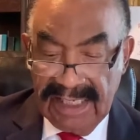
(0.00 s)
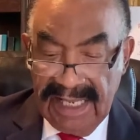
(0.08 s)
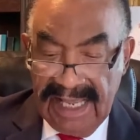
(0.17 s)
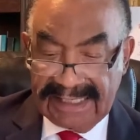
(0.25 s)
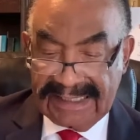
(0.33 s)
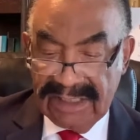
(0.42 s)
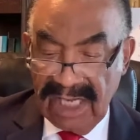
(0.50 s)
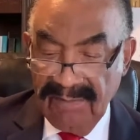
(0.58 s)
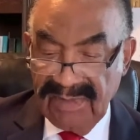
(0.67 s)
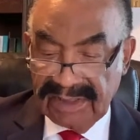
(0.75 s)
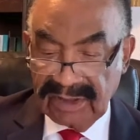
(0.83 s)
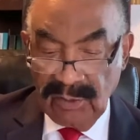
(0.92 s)

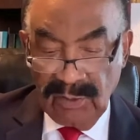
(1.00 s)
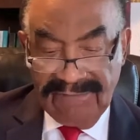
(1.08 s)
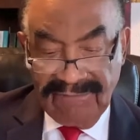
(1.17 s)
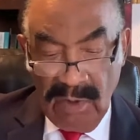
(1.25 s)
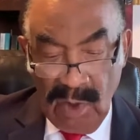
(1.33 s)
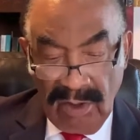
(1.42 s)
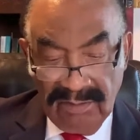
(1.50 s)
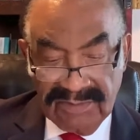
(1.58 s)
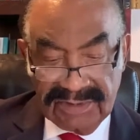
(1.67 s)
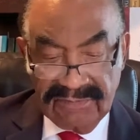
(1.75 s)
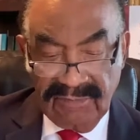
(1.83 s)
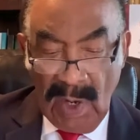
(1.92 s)
economic
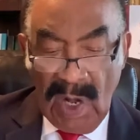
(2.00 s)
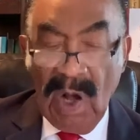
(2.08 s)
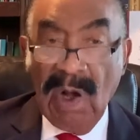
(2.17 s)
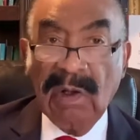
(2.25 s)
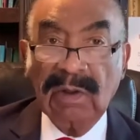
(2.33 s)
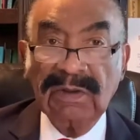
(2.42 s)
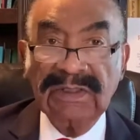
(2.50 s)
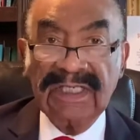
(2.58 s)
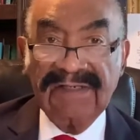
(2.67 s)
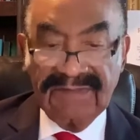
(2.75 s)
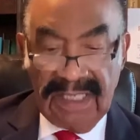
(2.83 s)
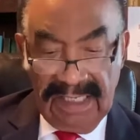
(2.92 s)
reforms for all
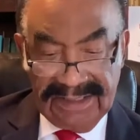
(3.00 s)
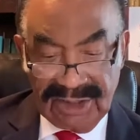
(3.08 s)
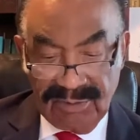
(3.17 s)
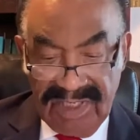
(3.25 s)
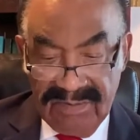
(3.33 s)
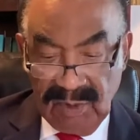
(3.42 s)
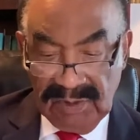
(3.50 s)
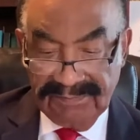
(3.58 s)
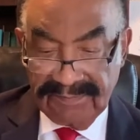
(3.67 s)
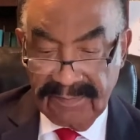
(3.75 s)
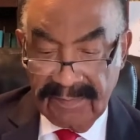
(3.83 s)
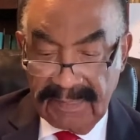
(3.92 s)
of God's people.
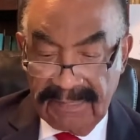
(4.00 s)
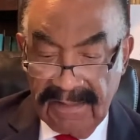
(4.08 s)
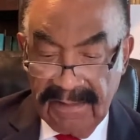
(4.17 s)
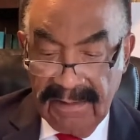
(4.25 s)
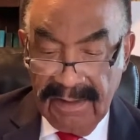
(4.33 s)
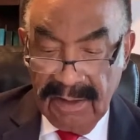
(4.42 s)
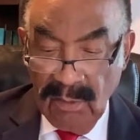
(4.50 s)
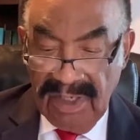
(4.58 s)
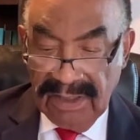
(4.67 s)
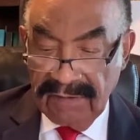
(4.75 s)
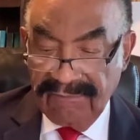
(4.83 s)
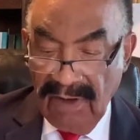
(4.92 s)
We
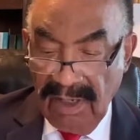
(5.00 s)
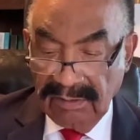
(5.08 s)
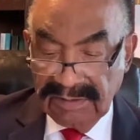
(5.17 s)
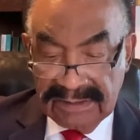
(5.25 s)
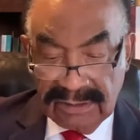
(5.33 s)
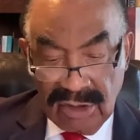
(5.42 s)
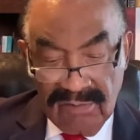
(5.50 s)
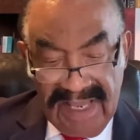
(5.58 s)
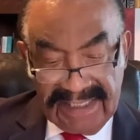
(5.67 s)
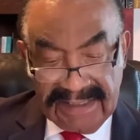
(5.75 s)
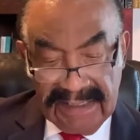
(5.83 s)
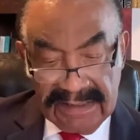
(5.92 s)
look forward to
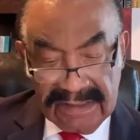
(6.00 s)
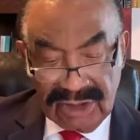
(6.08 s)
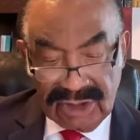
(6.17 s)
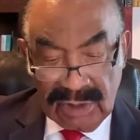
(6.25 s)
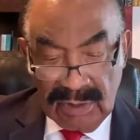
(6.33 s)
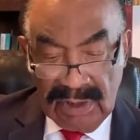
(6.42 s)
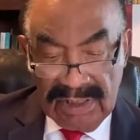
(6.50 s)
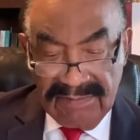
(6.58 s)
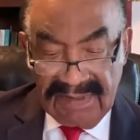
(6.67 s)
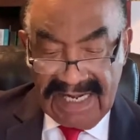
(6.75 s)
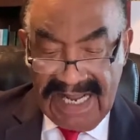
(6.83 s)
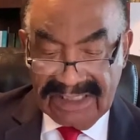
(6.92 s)
making sure
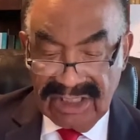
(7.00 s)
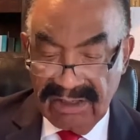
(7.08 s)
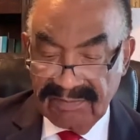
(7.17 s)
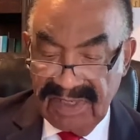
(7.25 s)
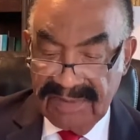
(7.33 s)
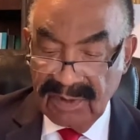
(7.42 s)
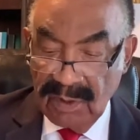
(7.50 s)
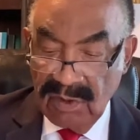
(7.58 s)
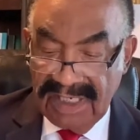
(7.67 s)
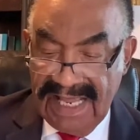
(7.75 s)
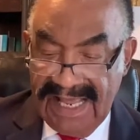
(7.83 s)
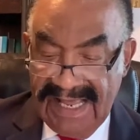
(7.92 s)
that our young people
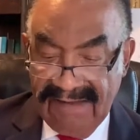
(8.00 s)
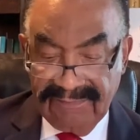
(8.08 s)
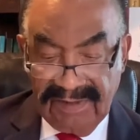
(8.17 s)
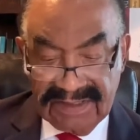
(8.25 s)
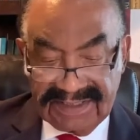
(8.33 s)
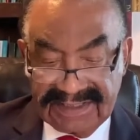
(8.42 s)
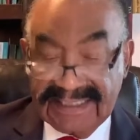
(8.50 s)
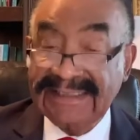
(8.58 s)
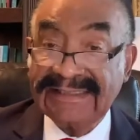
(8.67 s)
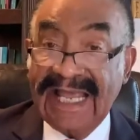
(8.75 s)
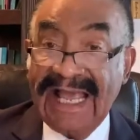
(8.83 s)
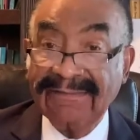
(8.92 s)
will have a
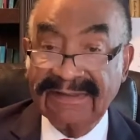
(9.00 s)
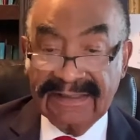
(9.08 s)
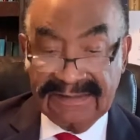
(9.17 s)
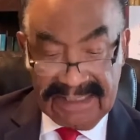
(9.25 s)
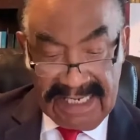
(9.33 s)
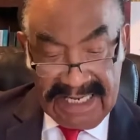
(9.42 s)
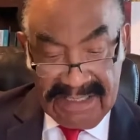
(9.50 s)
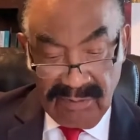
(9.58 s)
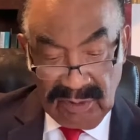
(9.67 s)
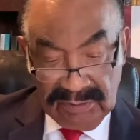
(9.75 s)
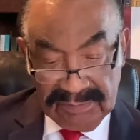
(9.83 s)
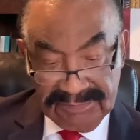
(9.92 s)
seat at the
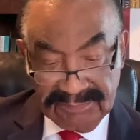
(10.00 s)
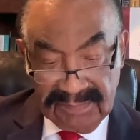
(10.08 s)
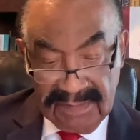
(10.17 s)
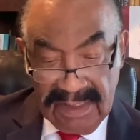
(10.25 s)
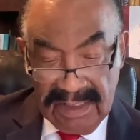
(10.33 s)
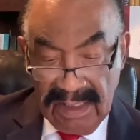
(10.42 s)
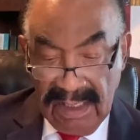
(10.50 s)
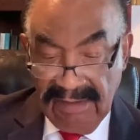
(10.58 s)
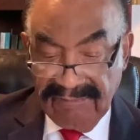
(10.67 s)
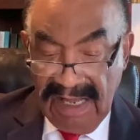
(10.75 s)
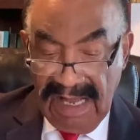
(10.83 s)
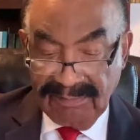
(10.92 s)
table
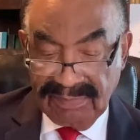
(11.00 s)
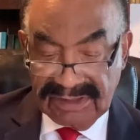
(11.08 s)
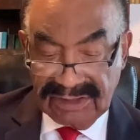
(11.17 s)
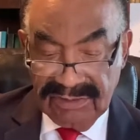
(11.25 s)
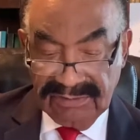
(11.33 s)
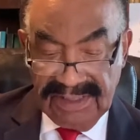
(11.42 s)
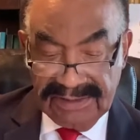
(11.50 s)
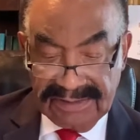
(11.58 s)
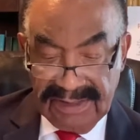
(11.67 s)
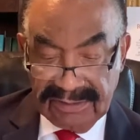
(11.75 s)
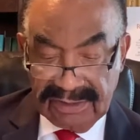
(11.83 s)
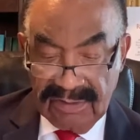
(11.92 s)
of
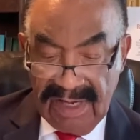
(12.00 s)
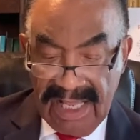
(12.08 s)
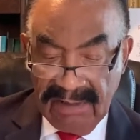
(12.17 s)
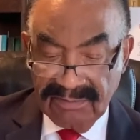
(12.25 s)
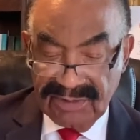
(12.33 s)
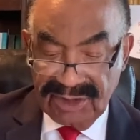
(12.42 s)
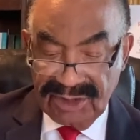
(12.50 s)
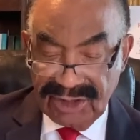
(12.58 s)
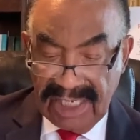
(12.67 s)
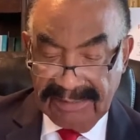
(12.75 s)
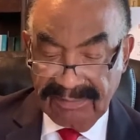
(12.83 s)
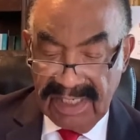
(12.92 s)
opportunity to help
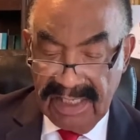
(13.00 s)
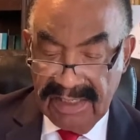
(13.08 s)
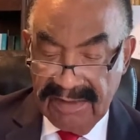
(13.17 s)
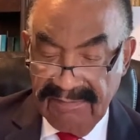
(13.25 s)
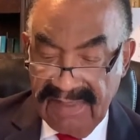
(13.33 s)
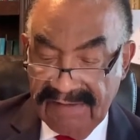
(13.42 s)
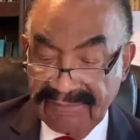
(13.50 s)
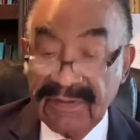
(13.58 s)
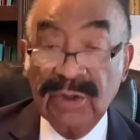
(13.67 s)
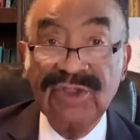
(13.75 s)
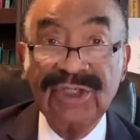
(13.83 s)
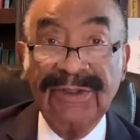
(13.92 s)
shape their
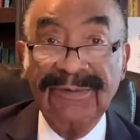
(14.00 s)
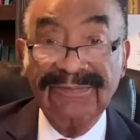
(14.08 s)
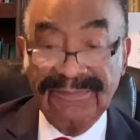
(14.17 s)
future.